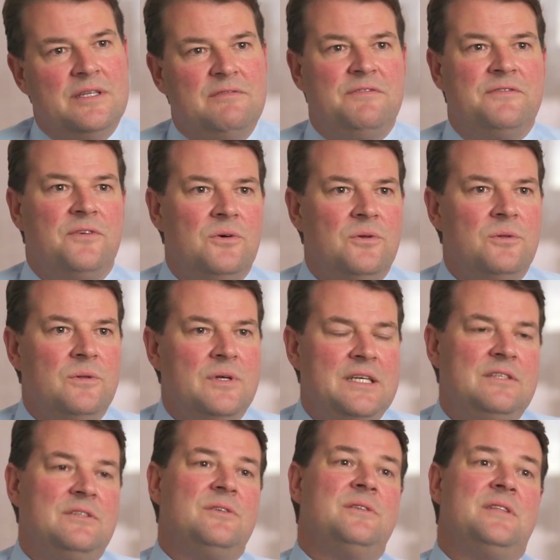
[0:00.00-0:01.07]
in full
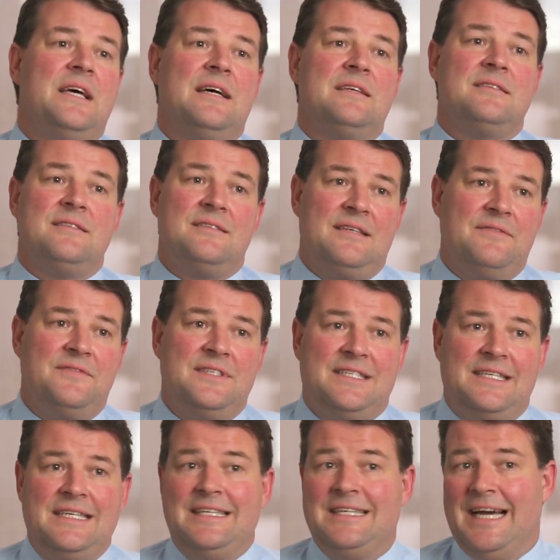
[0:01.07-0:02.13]
in
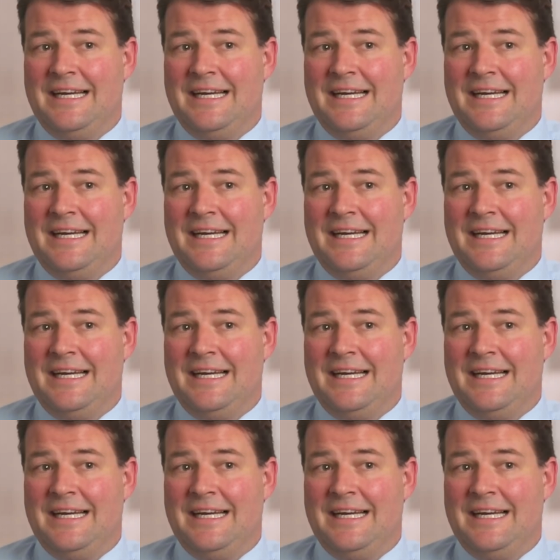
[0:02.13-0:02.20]
2017 and